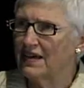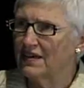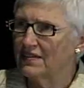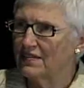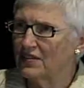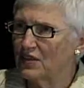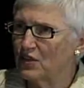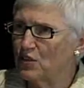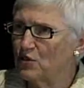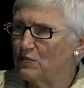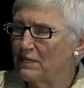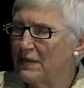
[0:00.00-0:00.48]

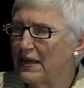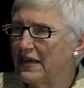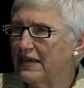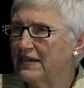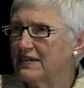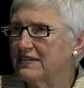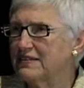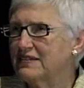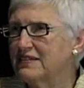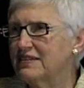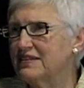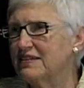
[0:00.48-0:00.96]
the
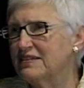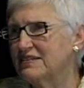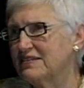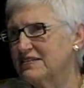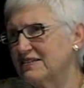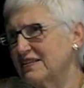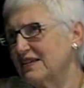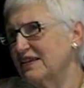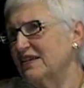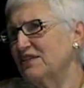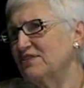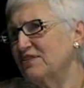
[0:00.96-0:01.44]

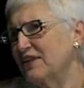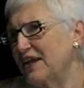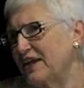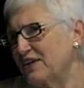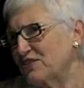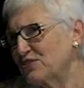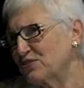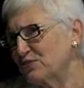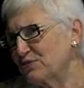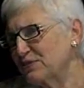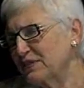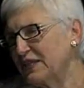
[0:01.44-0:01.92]
humanities,
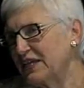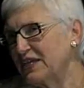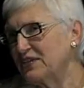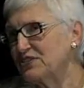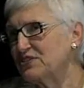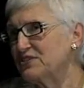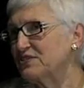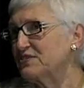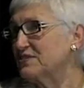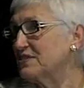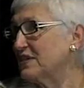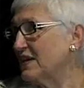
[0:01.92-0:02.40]
international
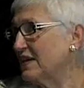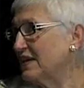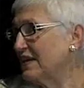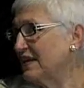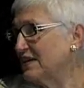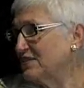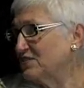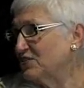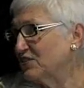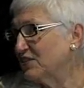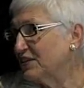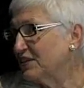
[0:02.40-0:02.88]
relations, and
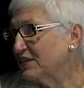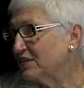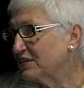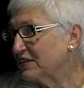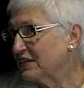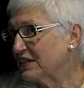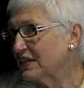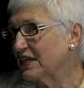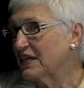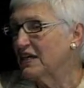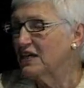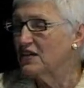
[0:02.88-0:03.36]

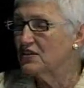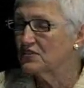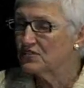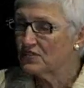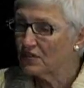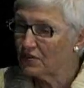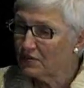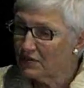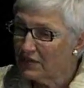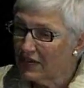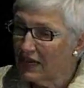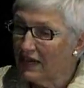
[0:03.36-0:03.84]
engineering.
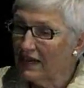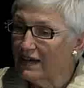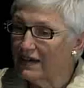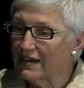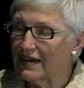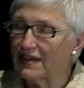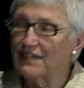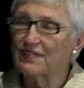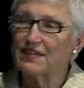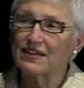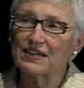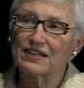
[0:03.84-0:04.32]
So yeah,
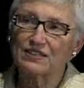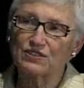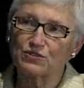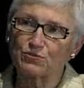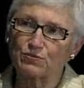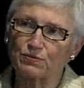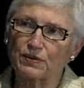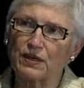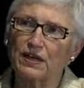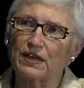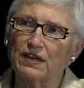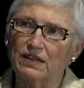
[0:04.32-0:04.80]
I think
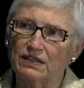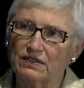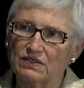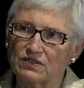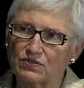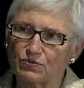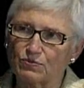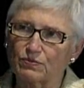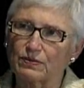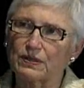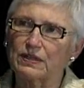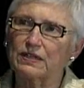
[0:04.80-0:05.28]

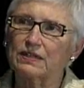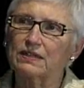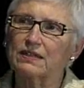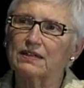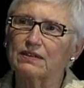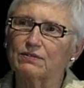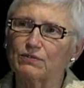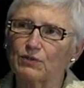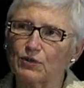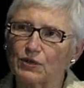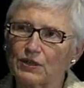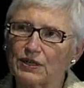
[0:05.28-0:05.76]
it's
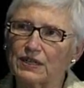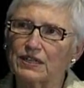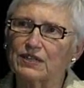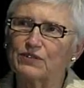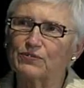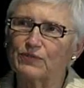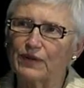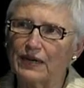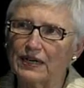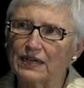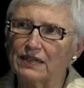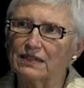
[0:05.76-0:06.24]
really
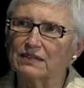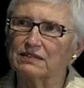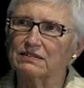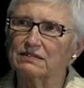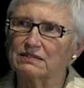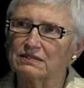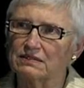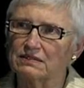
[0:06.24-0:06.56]
working well.